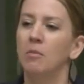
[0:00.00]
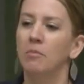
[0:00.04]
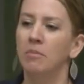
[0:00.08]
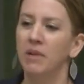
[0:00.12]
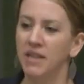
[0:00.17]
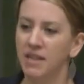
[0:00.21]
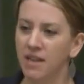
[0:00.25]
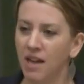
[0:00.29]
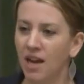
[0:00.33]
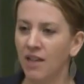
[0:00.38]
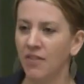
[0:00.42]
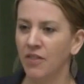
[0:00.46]

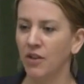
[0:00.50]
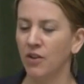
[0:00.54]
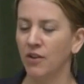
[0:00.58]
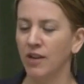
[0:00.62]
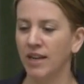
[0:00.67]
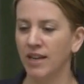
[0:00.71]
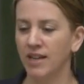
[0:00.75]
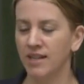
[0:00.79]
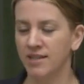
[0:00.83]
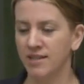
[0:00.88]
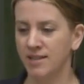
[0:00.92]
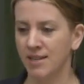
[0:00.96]
but not the
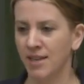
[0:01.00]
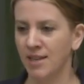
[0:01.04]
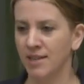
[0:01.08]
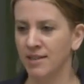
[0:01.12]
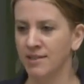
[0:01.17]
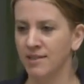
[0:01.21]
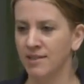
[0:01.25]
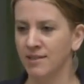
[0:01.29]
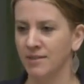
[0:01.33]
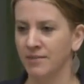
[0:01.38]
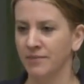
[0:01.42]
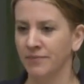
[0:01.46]
United
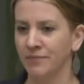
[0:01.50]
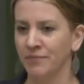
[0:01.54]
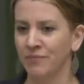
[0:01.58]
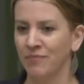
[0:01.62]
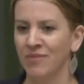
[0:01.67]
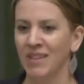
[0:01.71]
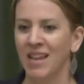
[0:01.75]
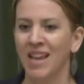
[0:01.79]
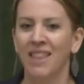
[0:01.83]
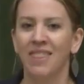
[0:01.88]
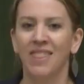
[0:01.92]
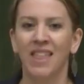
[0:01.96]
States
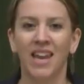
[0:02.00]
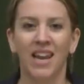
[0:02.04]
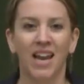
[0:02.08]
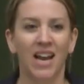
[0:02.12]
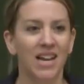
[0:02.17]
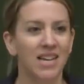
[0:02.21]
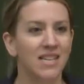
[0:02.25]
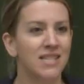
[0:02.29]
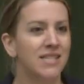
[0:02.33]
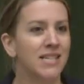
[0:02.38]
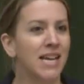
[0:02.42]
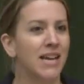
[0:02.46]
that
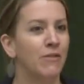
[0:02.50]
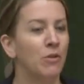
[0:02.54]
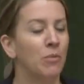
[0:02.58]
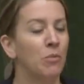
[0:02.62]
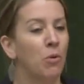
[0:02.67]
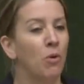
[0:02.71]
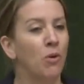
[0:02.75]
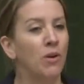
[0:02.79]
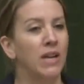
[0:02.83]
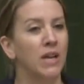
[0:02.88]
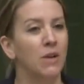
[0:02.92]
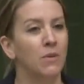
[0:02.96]
ISTAD
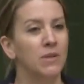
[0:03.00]
report,